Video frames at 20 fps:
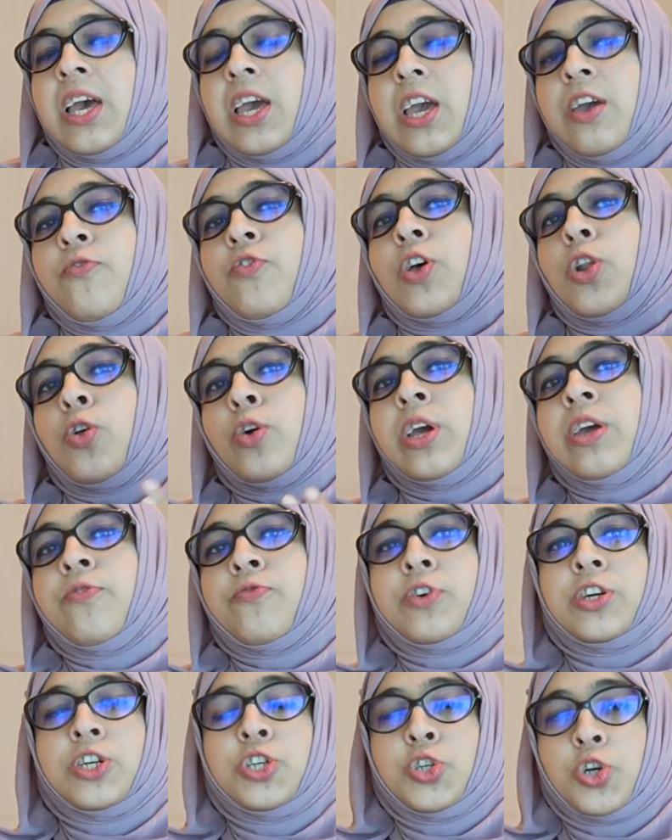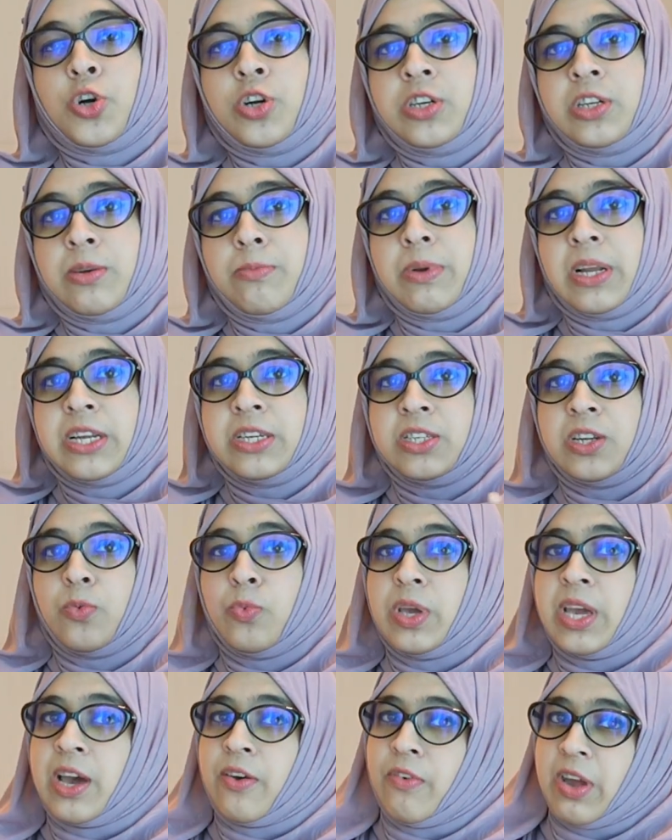If you're looking for a short-term rental,
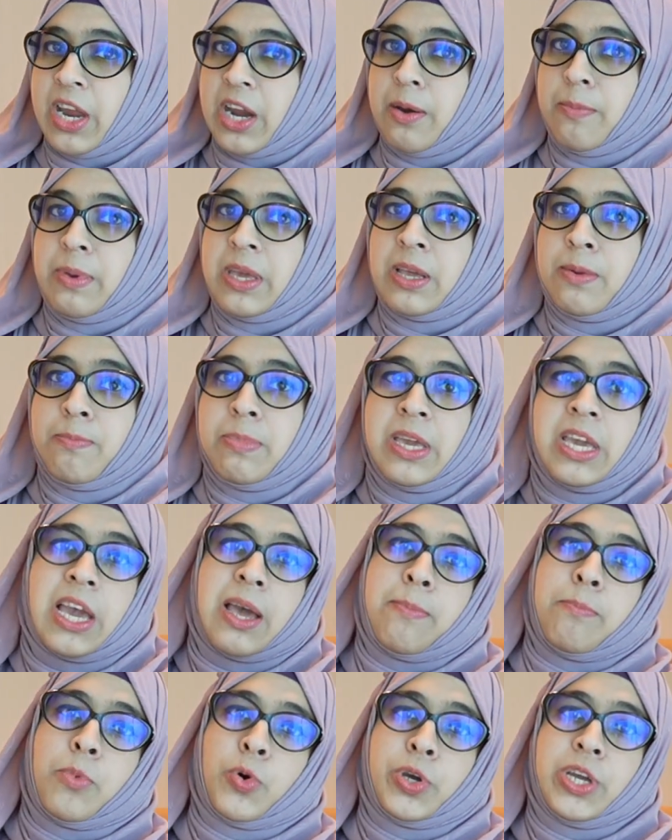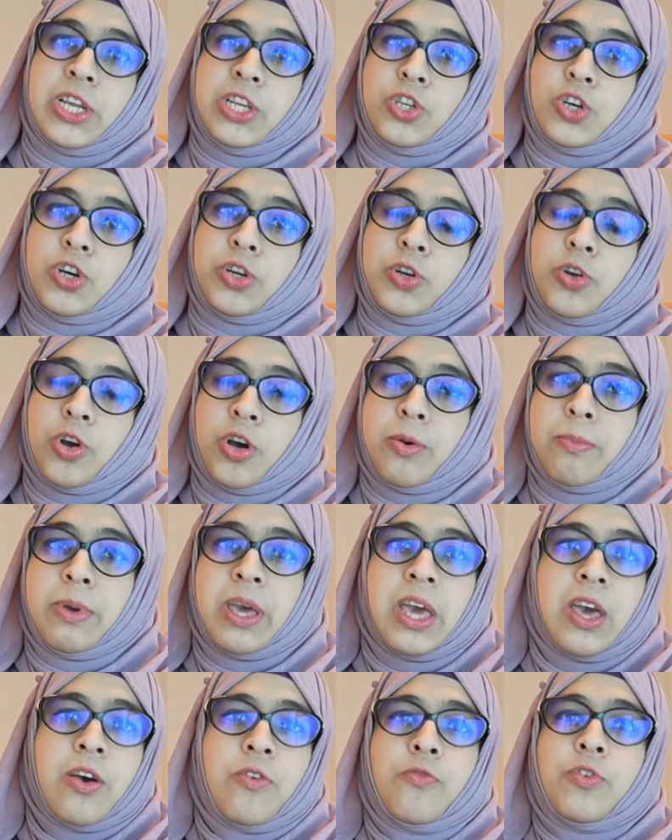we have Airbnb and Booking.com
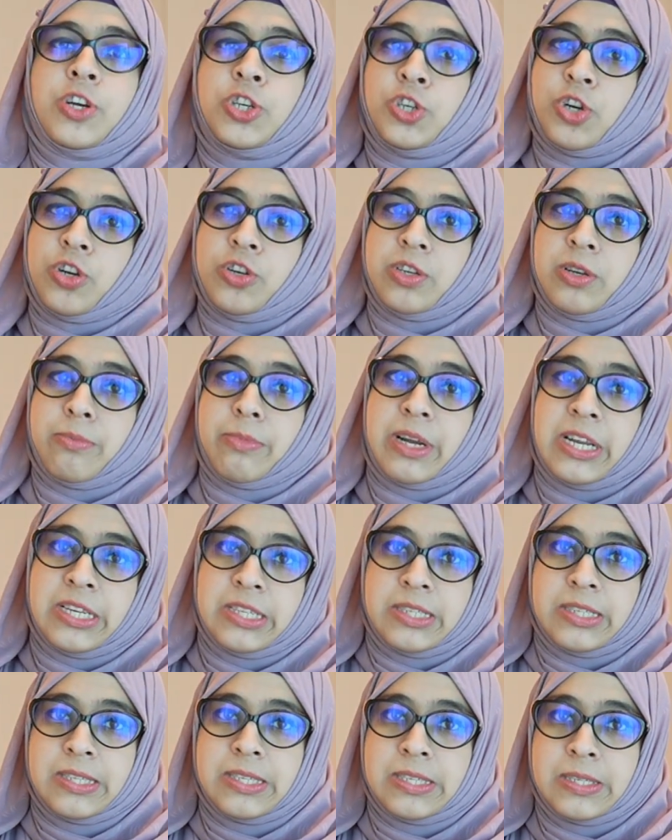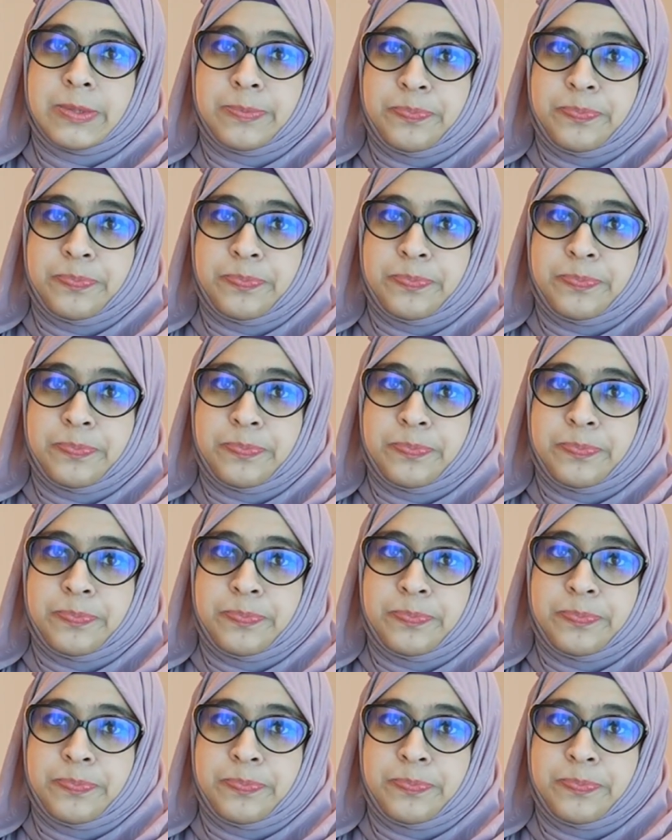for short-term rentals.